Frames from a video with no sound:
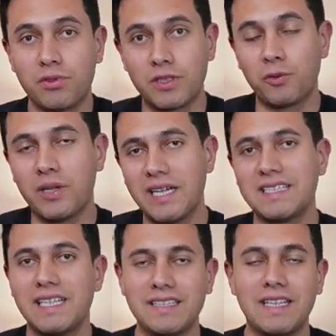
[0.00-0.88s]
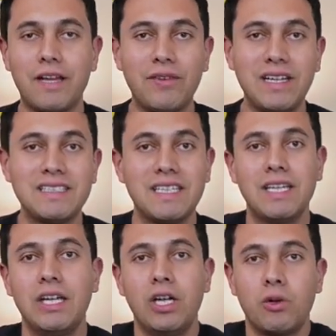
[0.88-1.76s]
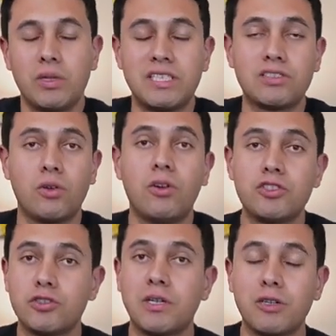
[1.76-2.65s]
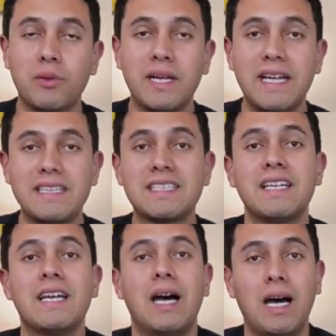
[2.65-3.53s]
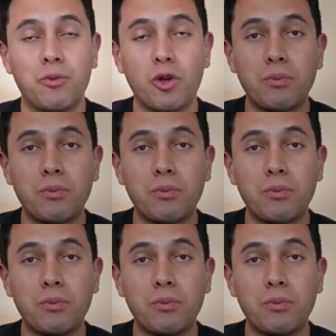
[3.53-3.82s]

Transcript: right and the left hand, which is also a great warm-up